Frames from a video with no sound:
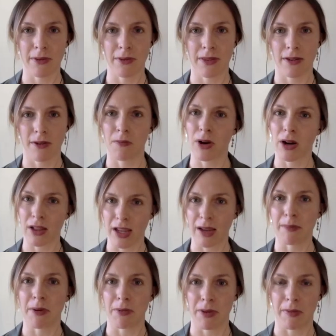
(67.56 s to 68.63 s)
with, or more in
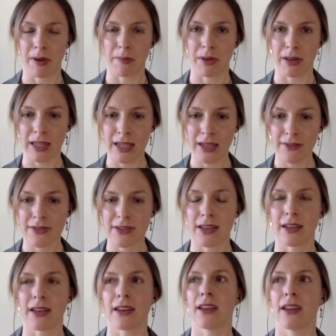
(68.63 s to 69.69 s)
alignment with my beliefs,
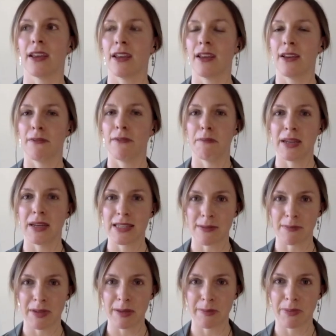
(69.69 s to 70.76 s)
and meet
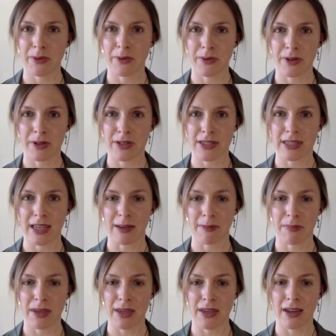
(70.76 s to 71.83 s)
some people who are just like
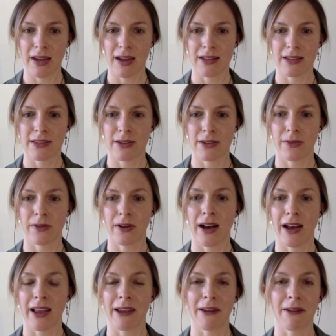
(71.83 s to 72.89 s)
me. And so
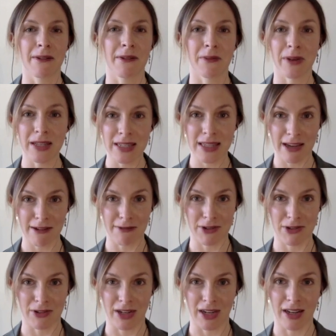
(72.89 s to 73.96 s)
I went to that
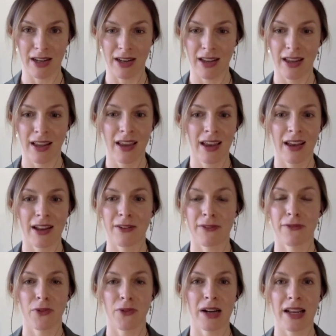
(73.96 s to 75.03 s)
retreat, and in
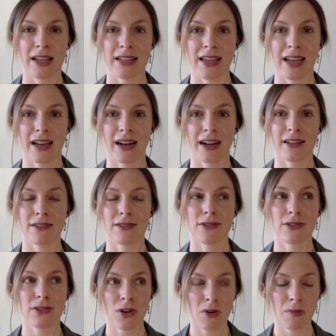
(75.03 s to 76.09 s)
4 days, I got
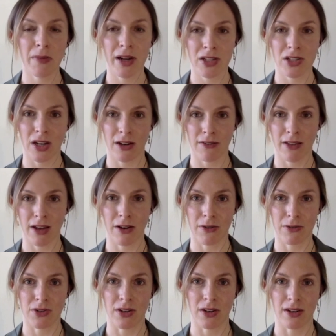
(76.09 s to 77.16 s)
so much out of that
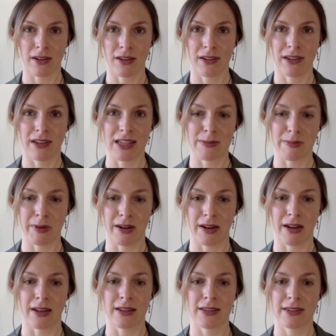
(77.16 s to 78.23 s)
coaching
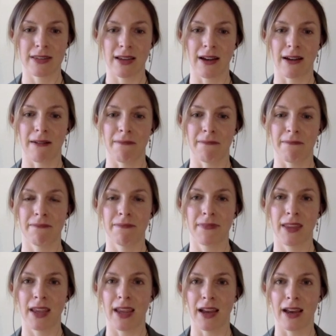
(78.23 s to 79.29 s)
experience.
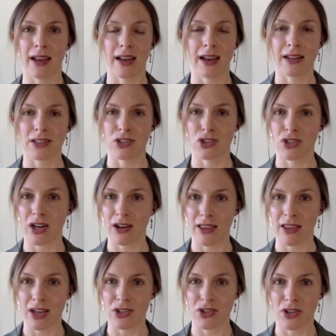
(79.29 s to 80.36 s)
And I got to share
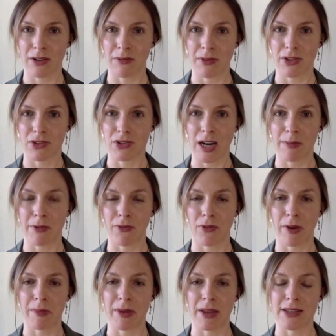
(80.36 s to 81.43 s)
that journey with a tribe of
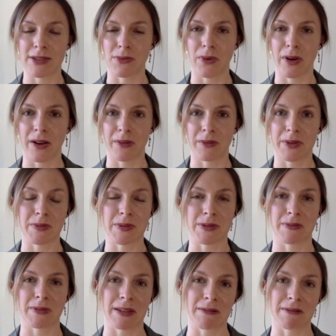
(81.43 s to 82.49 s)
women as well, which was
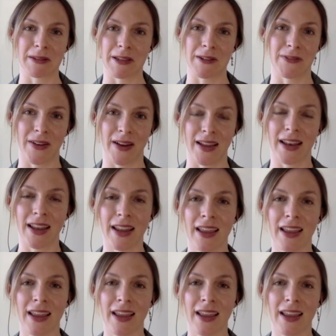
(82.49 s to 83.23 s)
really, really fun.